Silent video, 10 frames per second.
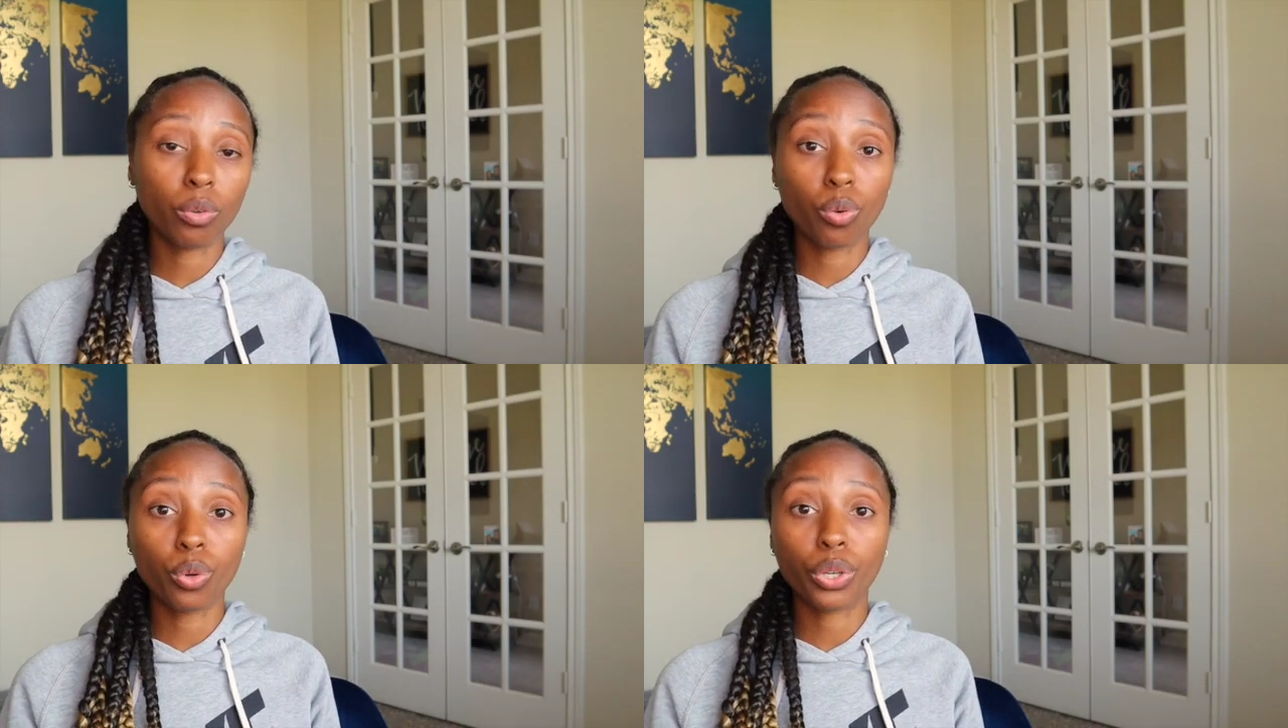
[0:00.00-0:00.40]

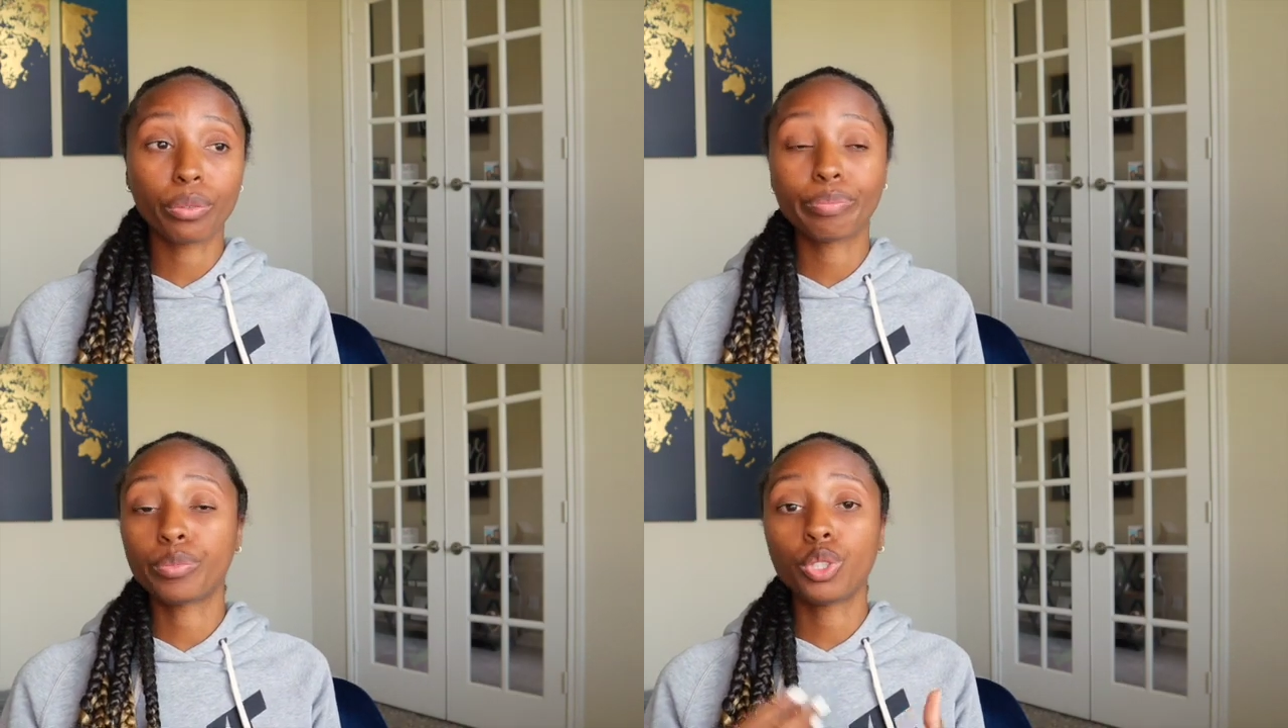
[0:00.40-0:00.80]

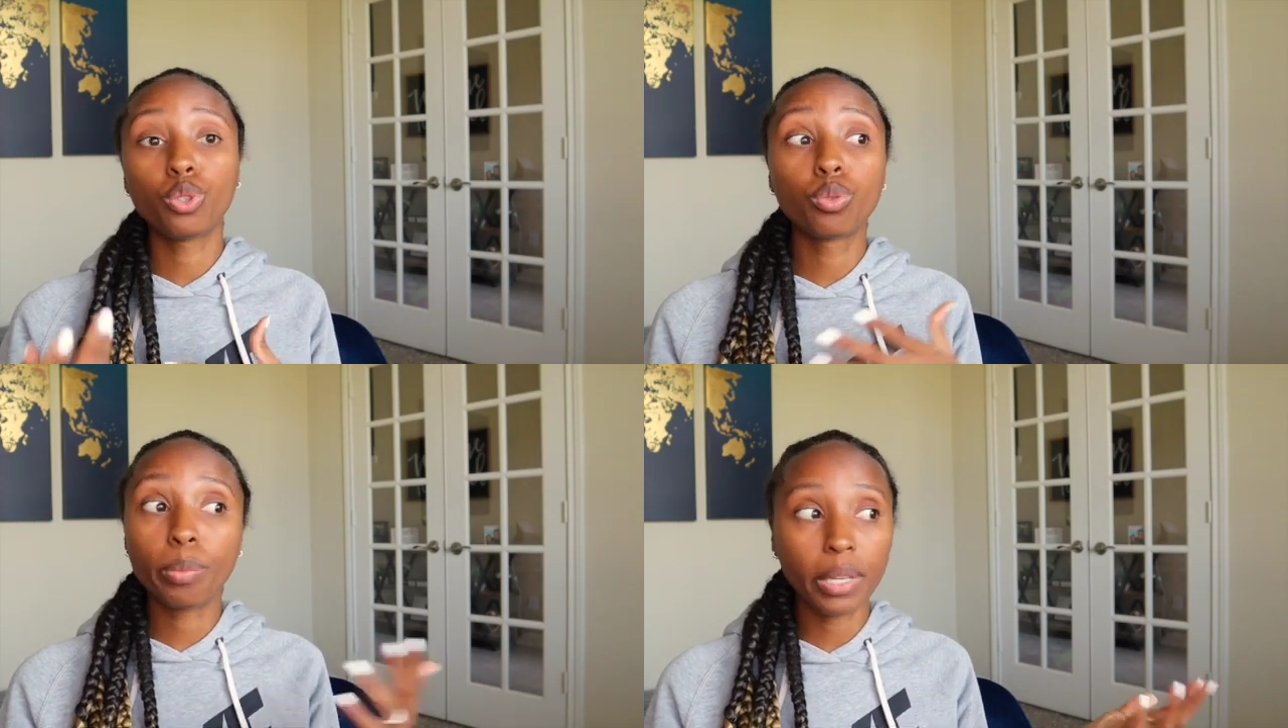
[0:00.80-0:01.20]
or
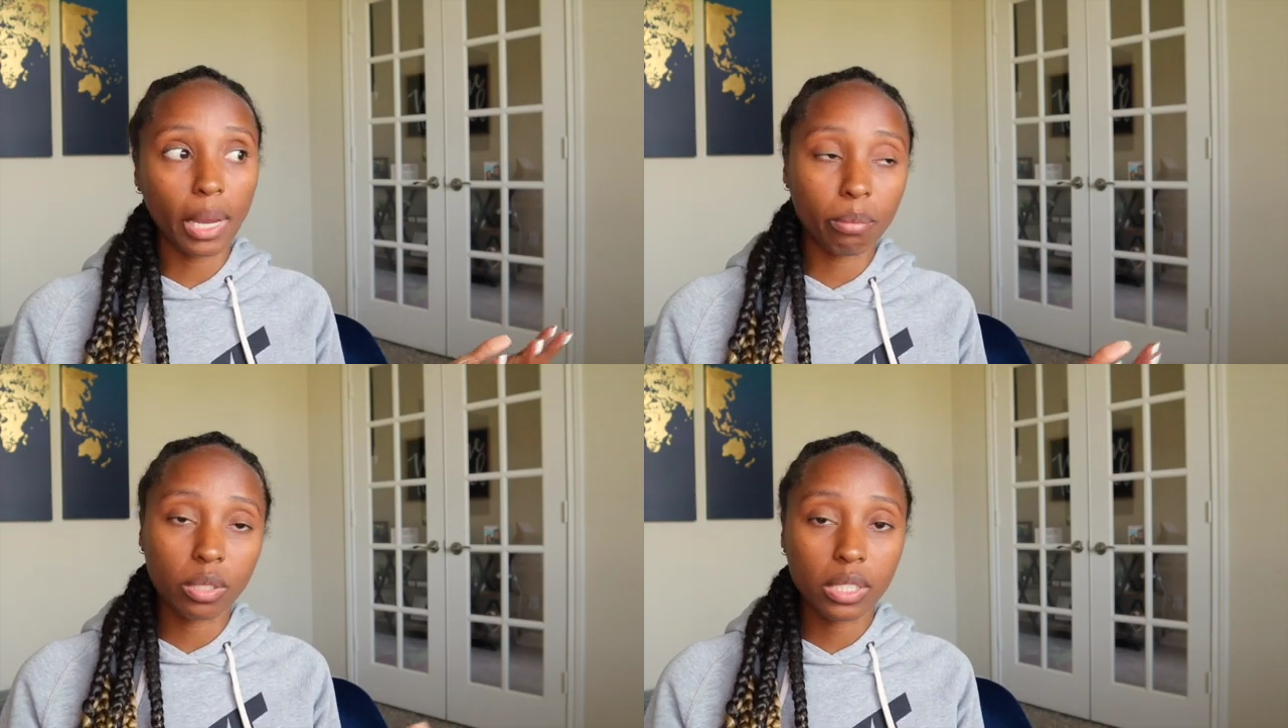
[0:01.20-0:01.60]
you will be
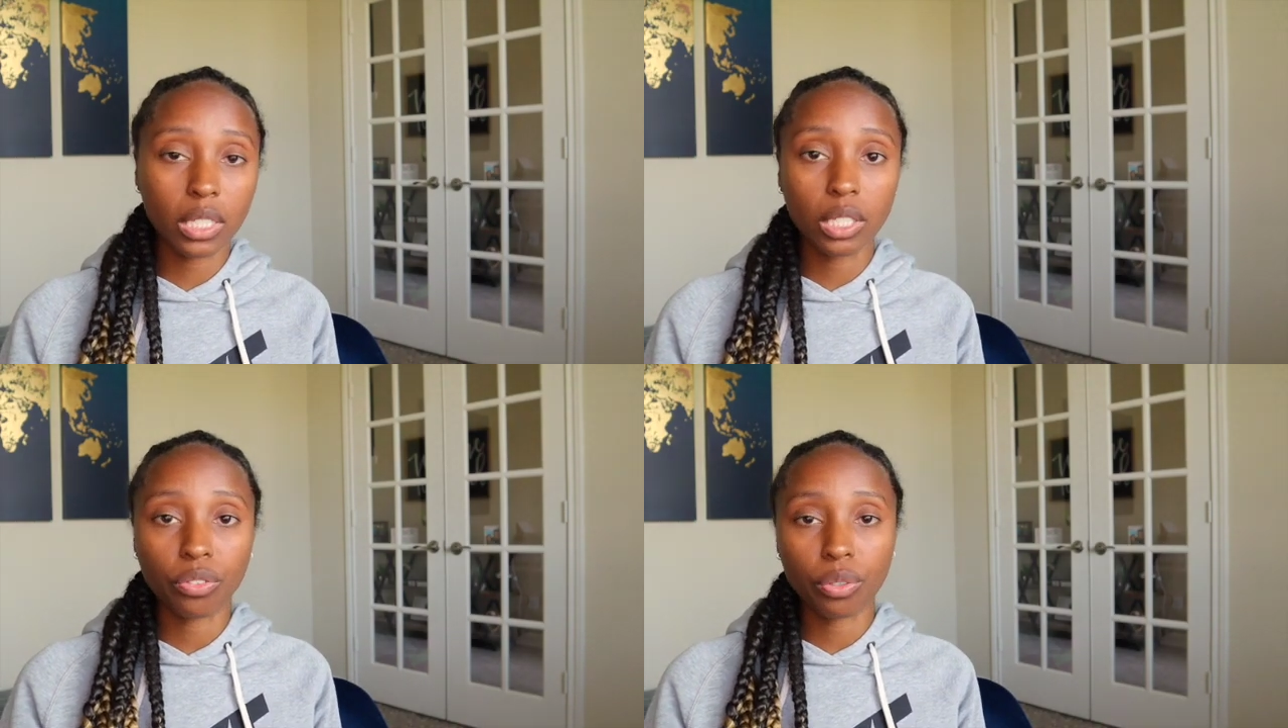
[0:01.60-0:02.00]
able to
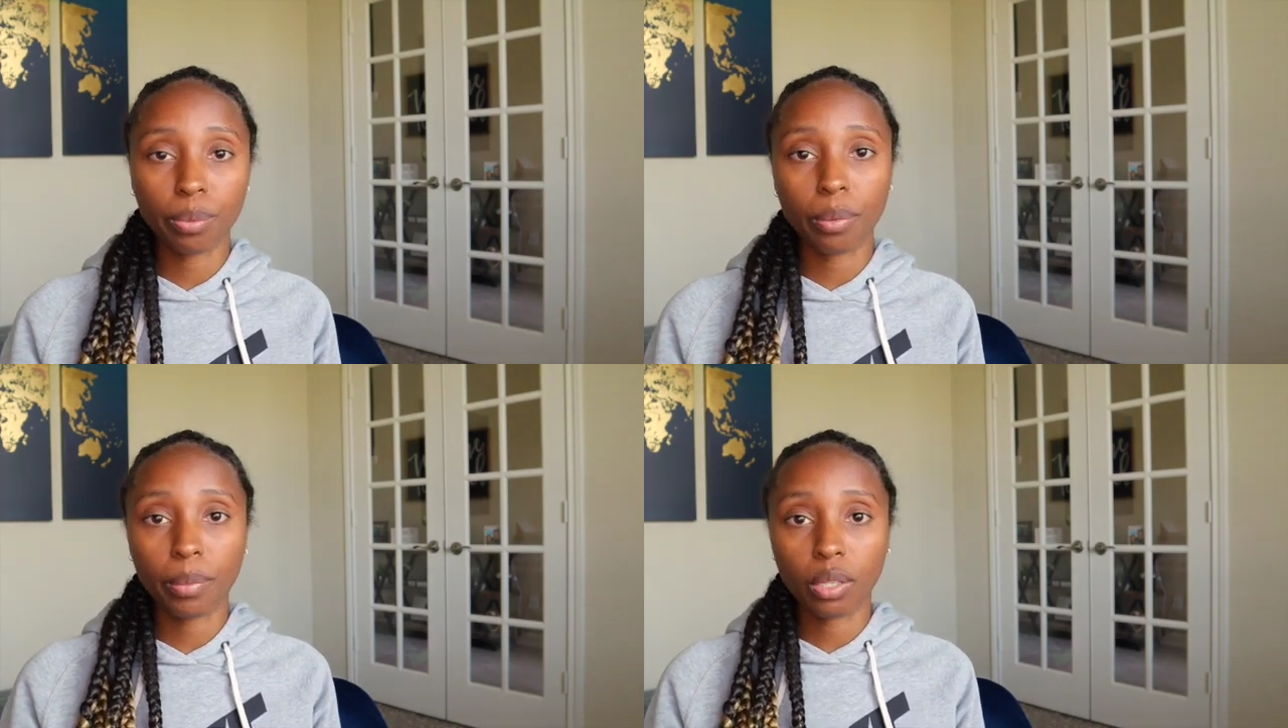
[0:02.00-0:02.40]
see different
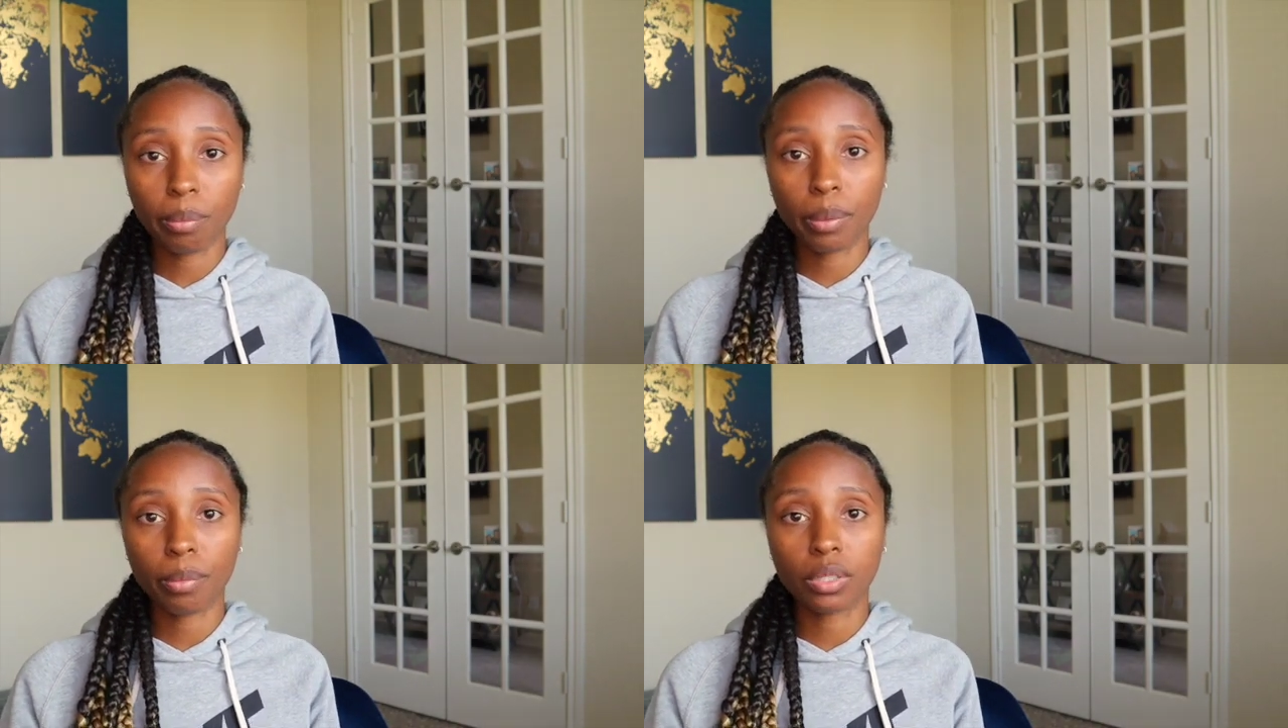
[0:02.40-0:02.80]
Premier
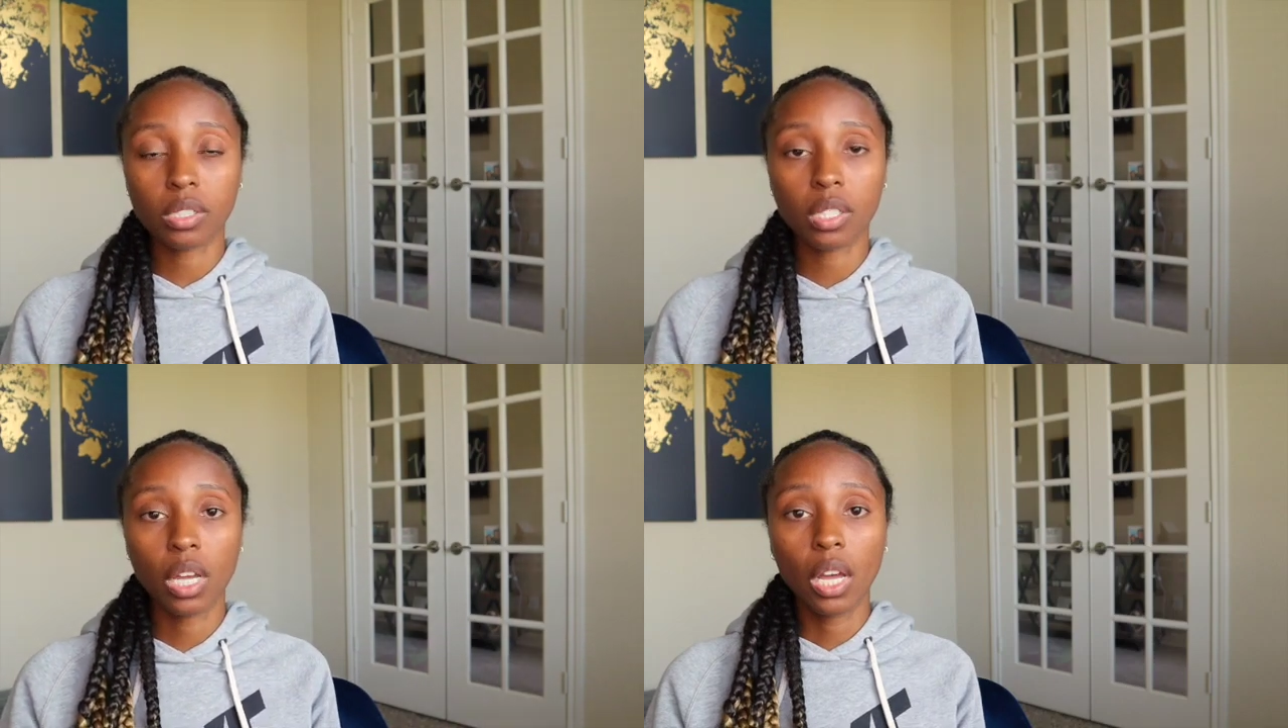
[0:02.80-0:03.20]

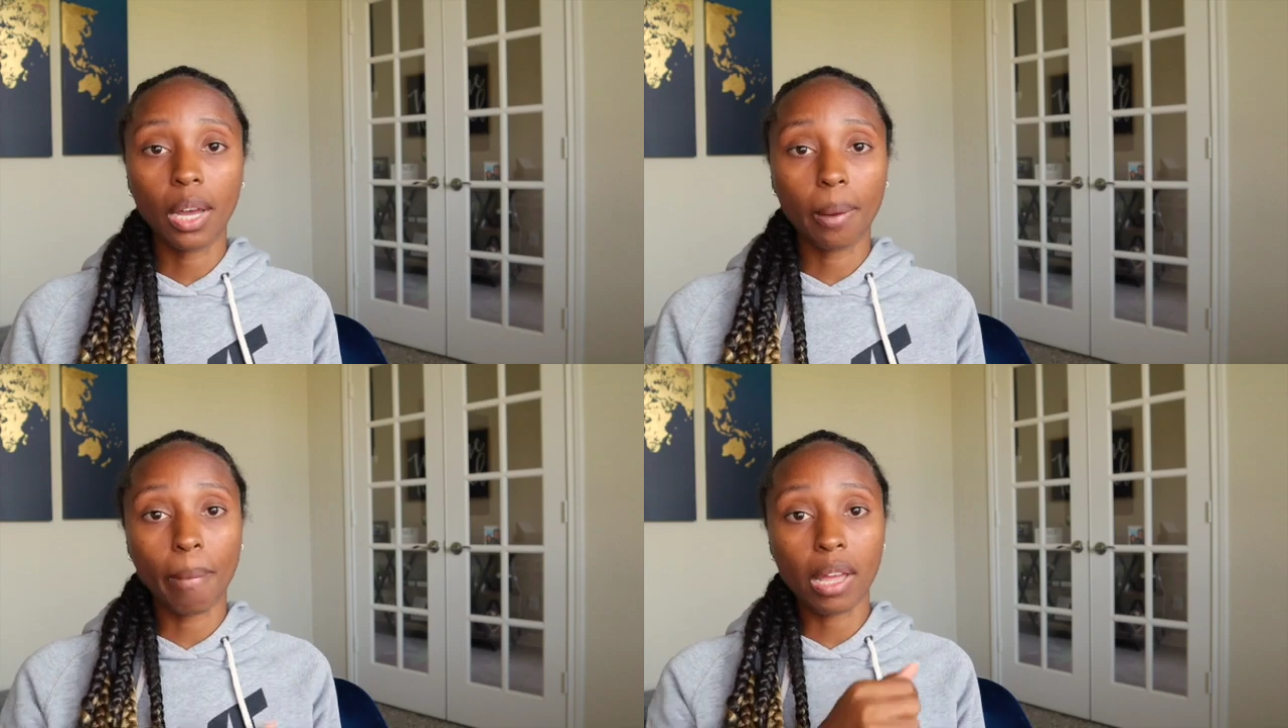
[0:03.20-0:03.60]
members
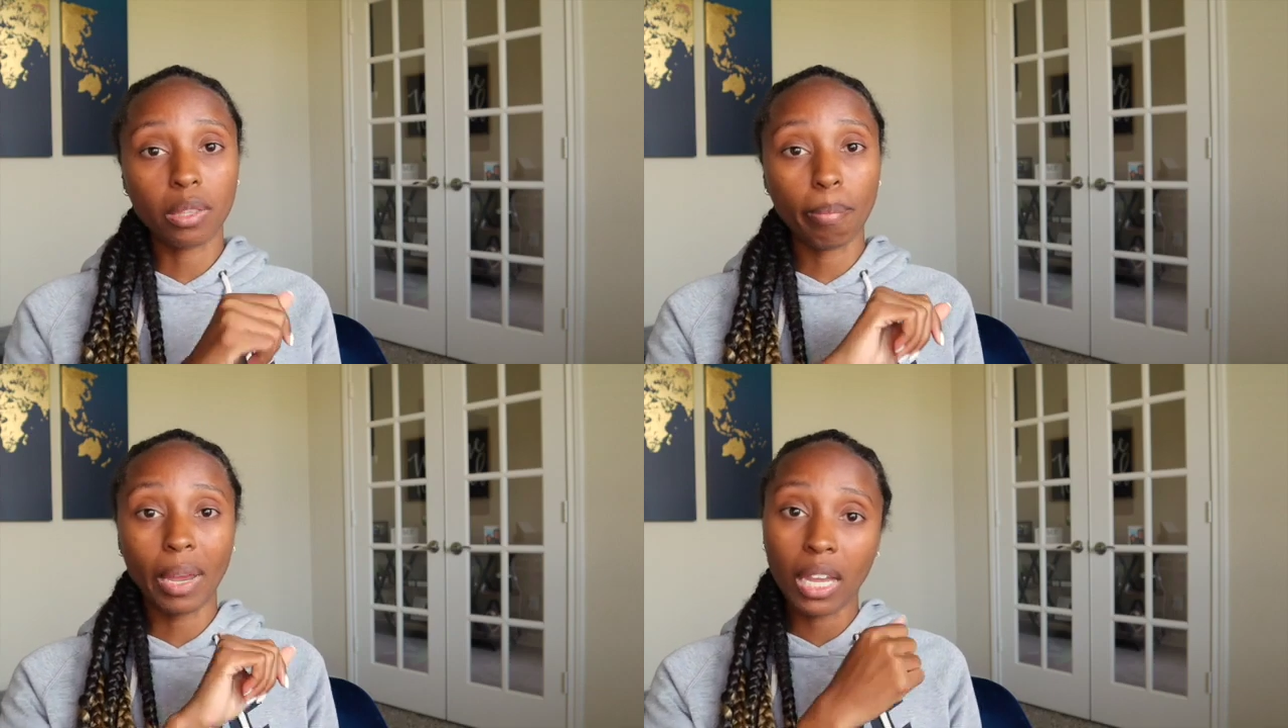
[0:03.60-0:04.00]
by
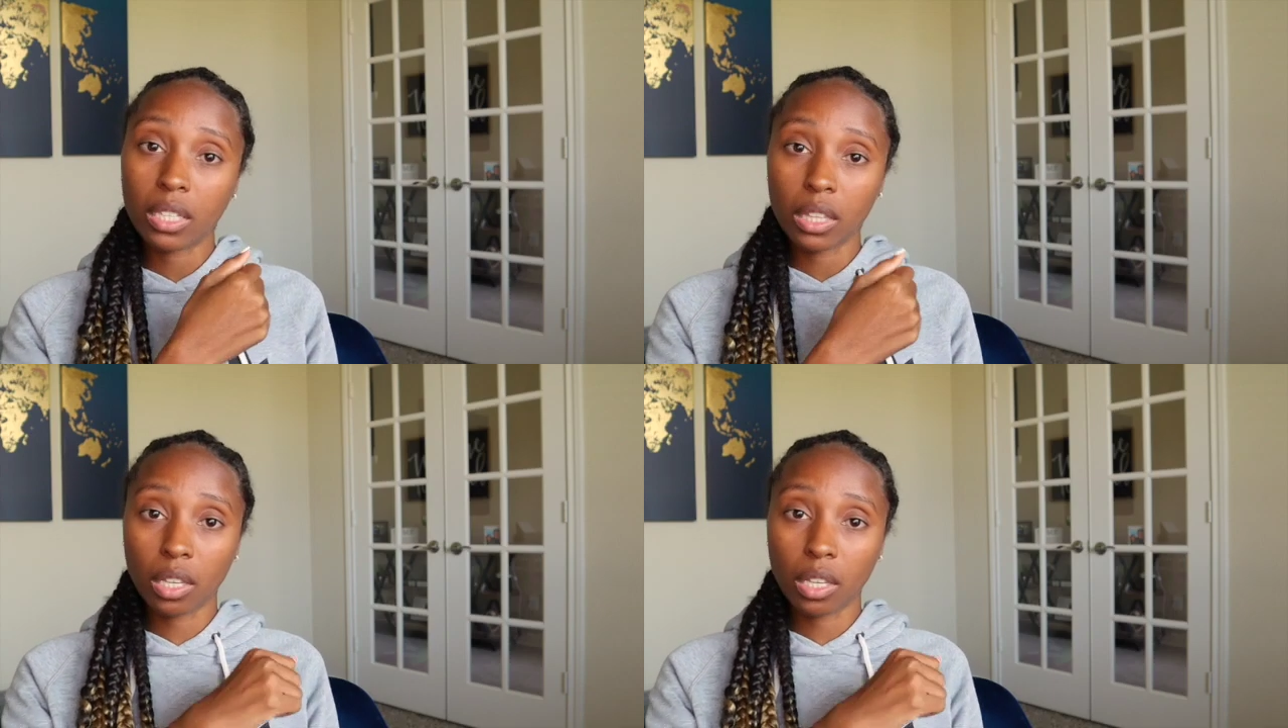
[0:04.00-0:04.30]
the band